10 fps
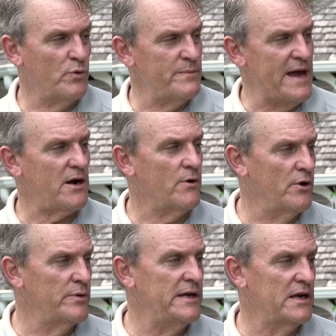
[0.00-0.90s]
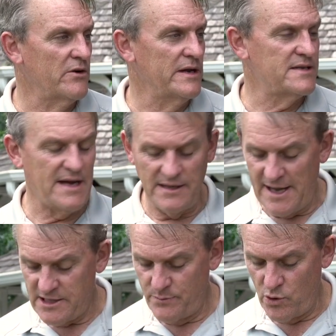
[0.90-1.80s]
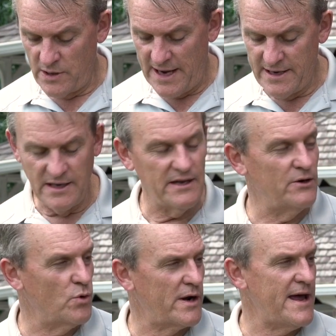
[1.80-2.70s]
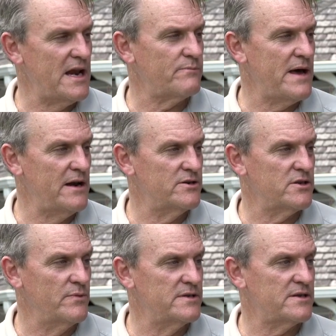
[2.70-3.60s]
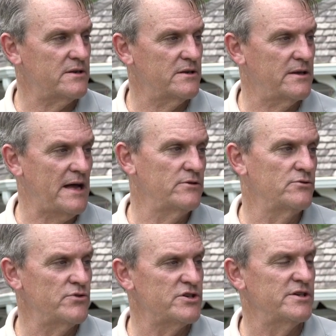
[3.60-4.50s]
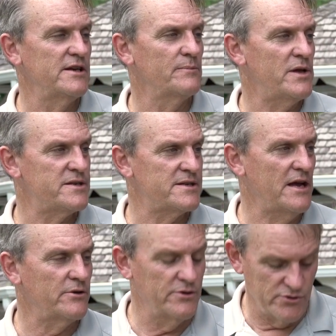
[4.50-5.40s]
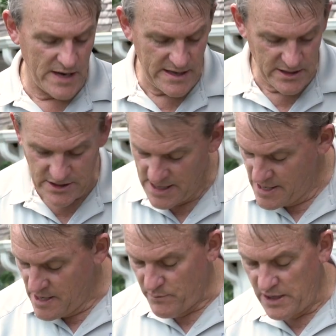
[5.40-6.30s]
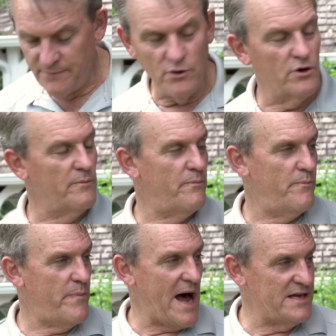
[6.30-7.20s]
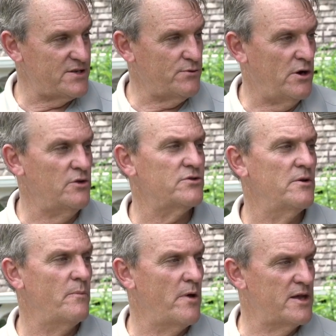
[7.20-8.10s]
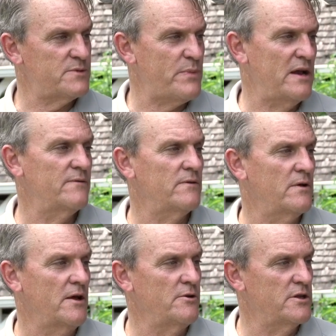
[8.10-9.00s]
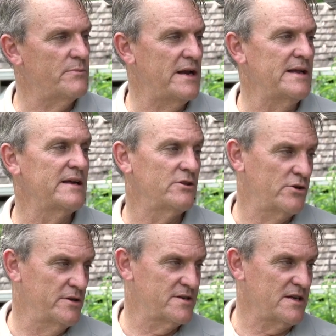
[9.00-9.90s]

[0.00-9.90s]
We make our own here. It's got lots of perlite in it and organic matter, so it's got nutrition in it, plus it's got good drainage. But if you're going to buy soil, spend the money and get the good